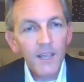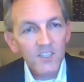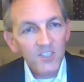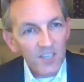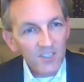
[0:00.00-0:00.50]

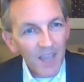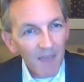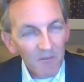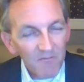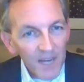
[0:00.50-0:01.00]
it says to
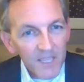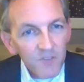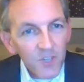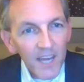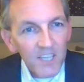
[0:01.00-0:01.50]
have effective
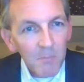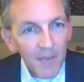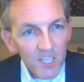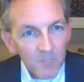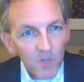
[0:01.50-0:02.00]
change
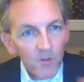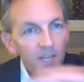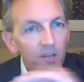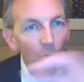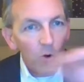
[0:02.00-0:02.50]
management, you
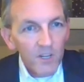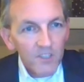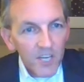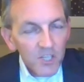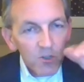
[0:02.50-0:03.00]
need an
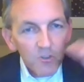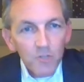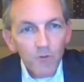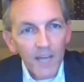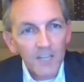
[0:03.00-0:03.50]
organizational
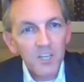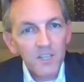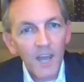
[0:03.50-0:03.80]
strategy at the